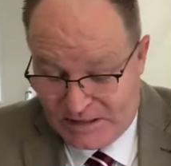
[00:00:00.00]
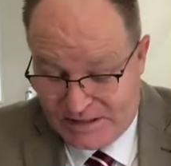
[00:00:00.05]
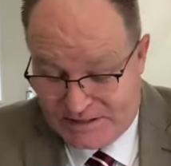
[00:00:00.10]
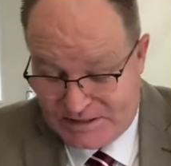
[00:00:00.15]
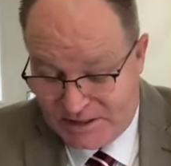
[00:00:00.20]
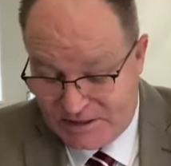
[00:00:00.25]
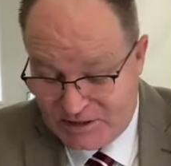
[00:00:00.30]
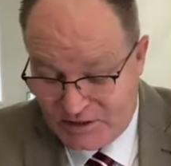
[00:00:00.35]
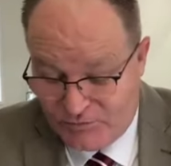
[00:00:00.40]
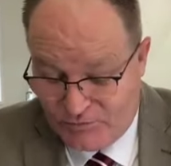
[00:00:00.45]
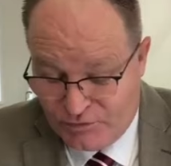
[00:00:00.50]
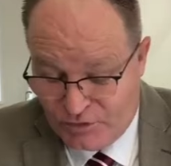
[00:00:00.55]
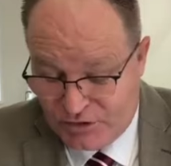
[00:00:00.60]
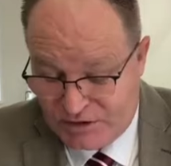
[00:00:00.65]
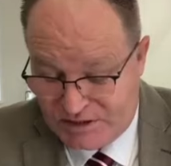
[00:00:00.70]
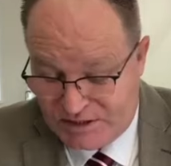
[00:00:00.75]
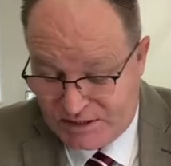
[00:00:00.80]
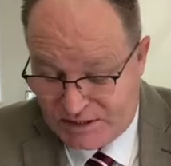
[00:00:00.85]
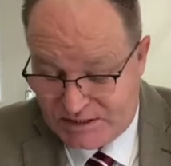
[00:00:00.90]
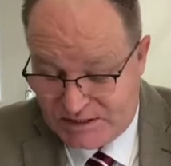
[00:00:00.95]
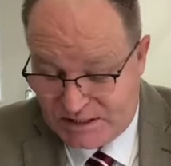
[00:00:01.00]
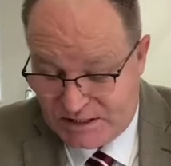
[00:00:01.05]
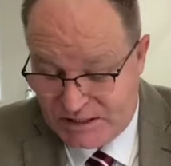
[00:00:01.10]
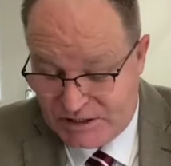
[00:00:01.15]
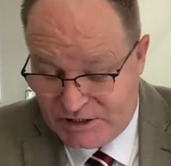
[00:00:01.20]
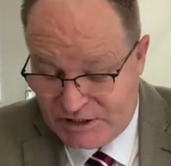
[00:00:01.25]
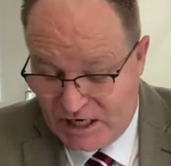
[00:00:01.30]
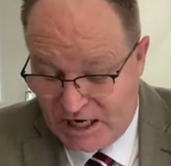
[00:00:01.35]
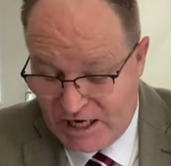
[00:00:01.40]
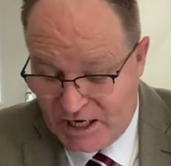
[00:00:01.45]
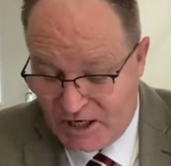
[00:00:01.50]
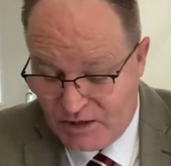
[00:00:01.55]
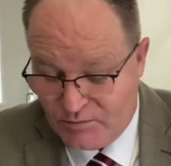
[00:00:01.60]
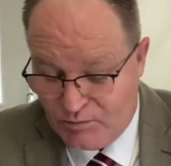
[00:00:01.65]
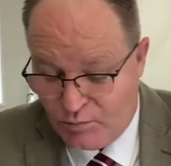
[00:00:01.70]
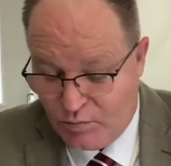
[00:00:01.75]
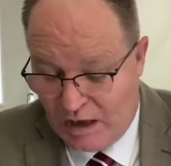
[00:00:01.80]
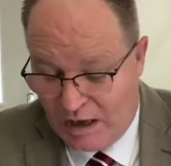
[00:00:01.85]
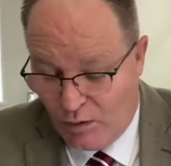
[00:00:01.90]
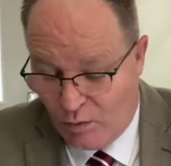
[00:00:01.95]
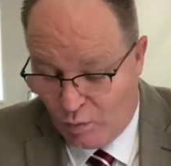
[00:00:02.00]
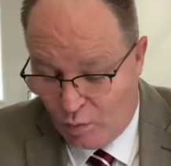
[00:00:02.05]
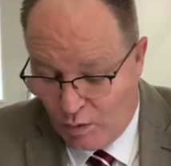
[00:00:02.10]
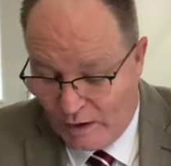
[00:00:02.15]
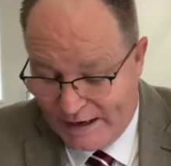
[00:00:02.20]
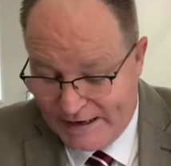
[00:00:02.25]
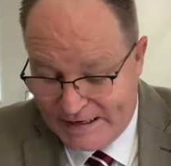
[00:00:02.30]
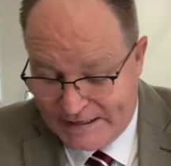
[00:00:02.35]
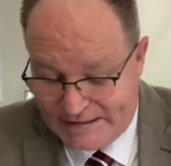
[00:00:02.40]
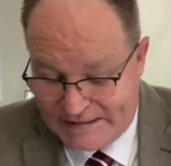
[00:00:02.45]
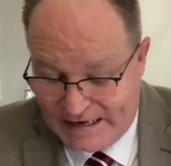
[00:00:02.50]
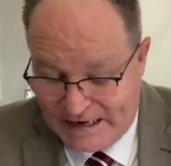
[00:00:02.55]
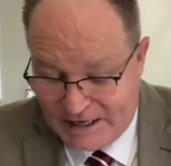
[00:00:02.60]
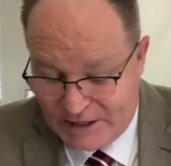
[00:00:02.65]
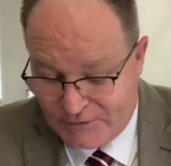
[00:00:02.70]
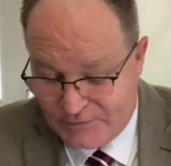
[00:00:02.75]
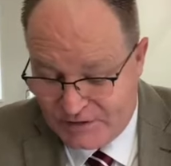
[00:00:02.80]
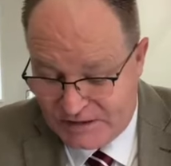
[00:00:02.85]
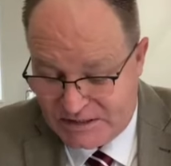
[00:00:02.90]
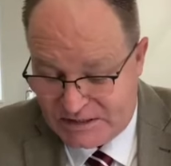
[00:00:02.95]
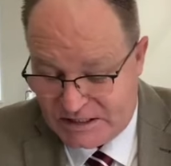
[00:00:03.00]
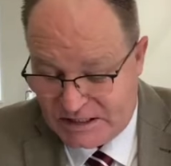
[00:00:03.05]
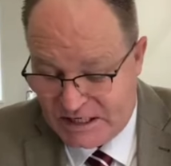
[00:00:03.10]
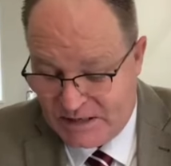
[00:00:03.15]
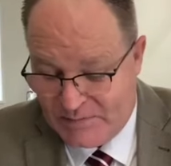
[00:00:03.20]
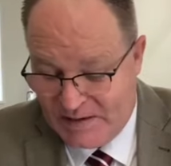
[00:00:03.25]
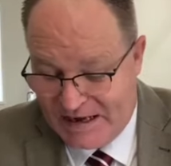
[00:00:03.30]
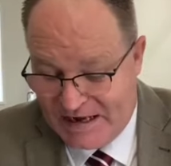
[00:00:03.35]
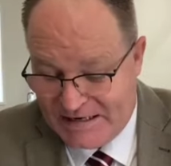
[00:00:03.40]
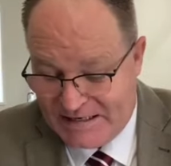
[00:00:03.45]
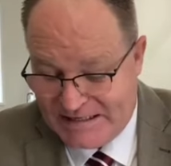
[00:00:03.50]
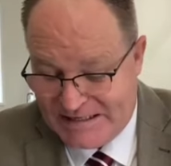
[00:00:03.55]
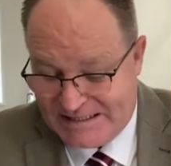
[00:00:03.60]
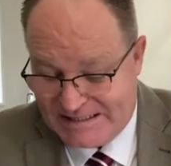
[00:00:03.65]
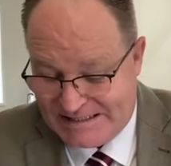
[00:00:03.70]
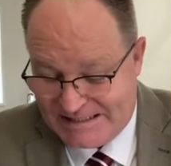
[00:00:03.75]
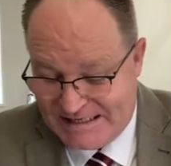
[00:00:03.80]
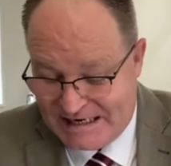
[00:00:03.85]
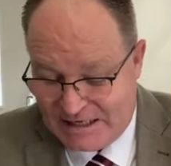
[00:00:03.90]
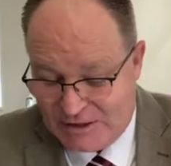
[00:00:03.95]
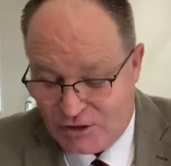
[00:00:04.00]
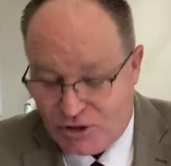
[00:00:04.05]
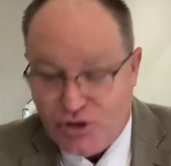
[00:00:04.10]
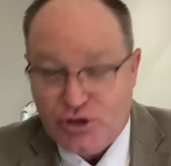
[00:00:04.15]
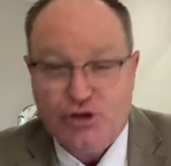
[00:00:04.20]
He says in verse 16, Jacob awaked out of his sleep and he said,